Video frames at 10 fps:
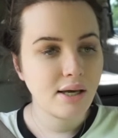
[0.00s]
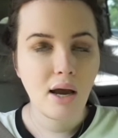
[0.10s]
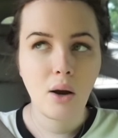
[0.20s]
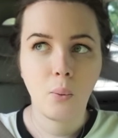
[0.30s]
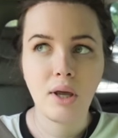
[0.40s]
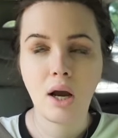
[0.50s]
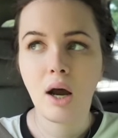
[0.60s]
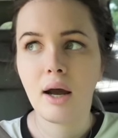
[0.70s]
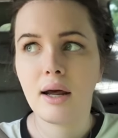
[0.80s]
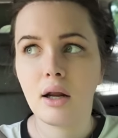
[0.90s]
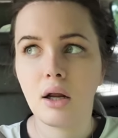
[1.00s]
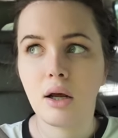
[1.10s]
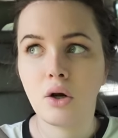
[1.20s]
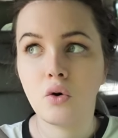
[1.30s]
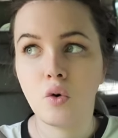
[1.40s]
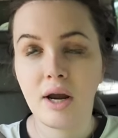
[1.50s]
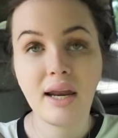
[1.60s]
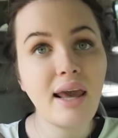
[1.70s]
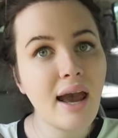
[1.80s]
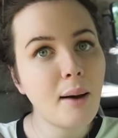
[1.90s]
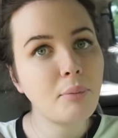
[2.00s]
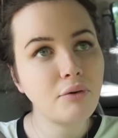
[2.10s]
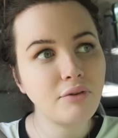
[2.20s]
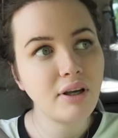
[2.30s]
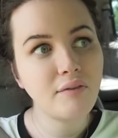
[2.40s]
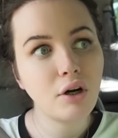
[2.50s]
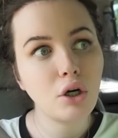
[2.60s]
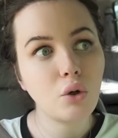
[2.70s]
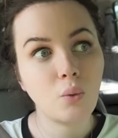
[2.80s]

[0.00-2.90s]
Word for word: Yeah, we got granny apple flavored,